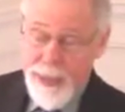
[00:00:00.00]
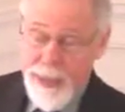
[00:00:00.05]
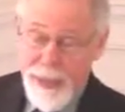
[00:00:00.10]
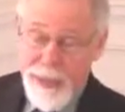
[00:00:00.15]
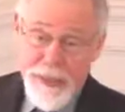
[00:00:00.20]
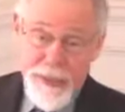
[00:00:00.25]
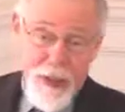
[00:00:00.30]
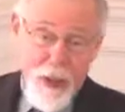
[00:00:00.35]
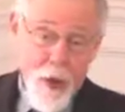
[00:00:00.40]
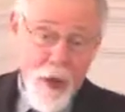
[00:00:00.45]

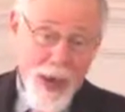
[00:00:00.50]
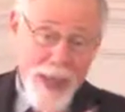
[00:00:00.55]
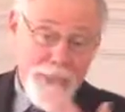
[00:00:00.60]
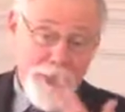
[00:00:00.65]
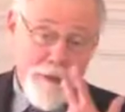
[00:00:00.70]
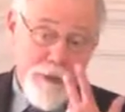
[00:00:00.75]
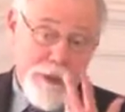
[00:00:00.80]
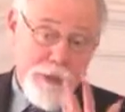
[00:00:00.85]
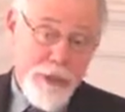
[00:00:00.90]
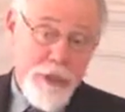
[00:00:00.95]
And so,
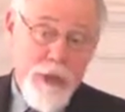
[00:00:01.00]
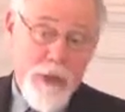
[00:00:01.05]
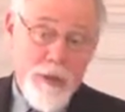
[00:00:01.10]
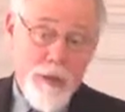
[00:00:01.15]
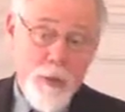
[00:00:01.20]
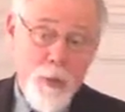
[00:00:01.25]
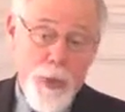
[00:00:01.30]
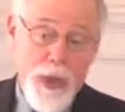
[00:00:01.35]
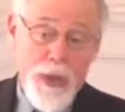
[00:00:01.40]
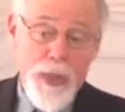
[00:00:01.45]
as a
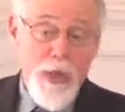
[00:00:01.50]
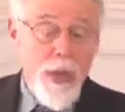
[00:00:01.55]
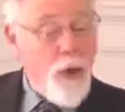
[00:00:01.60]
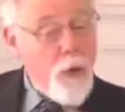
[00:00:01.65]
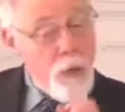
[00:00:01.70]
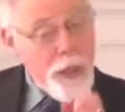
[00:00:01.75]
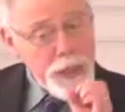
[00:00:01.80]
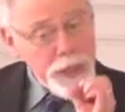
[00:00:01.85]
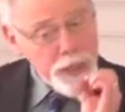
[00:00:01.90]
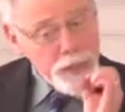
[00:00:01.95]
result, we
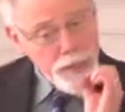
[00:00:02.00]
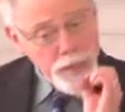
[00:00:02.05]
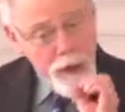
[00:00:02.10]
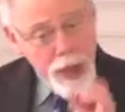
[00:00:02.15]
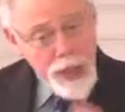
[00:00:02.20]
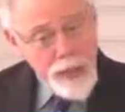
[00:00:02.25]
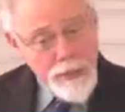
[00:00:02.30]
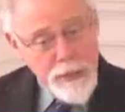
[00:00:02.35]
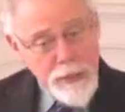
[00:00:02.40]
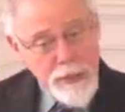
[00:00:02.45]

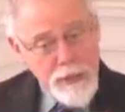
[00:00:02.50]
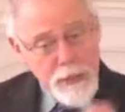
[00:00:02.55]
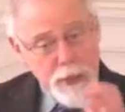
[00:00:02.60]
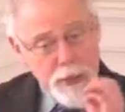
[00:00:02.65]
trust